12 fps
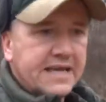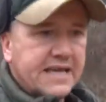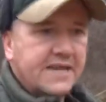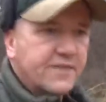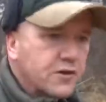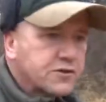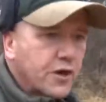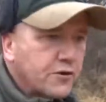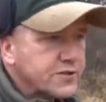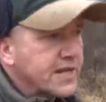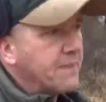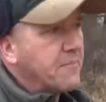getting those
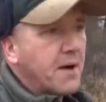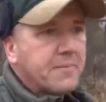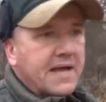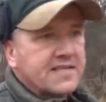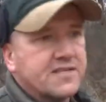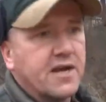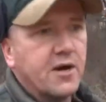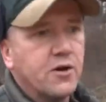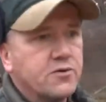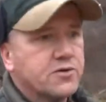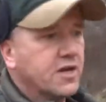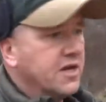odors in that bobcat's
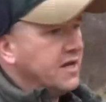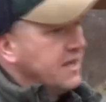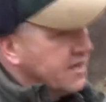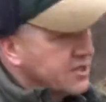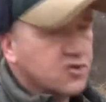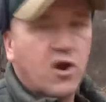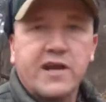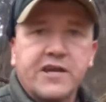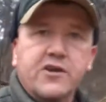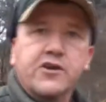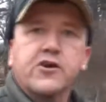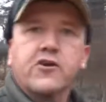nose, striking
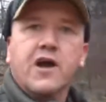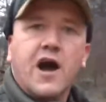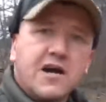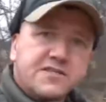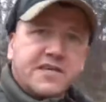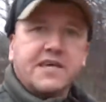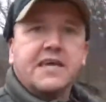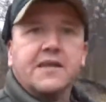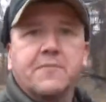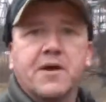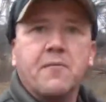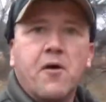their curiosity, getting
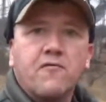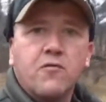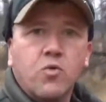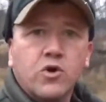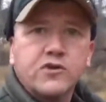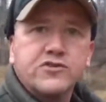them to come over and work your